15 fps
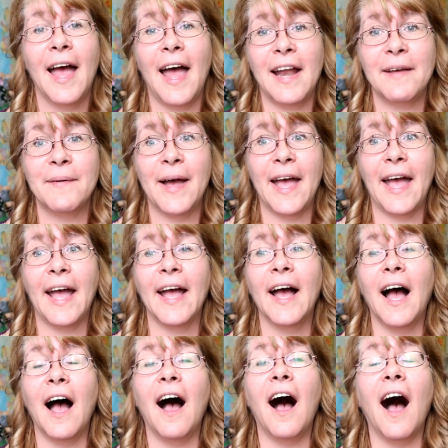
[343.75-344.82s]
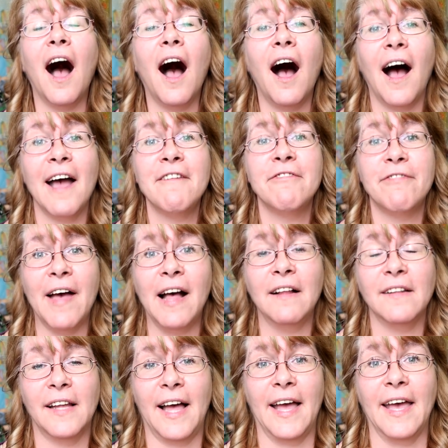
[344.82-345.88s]
Anyway, I
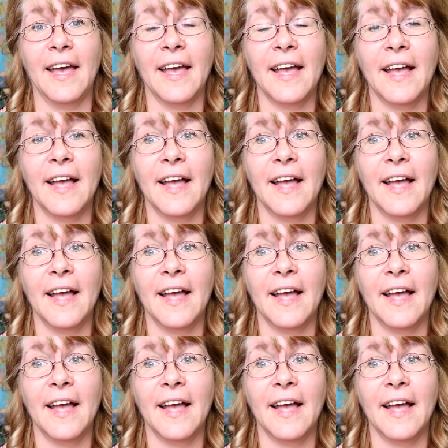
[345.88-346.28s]
felt like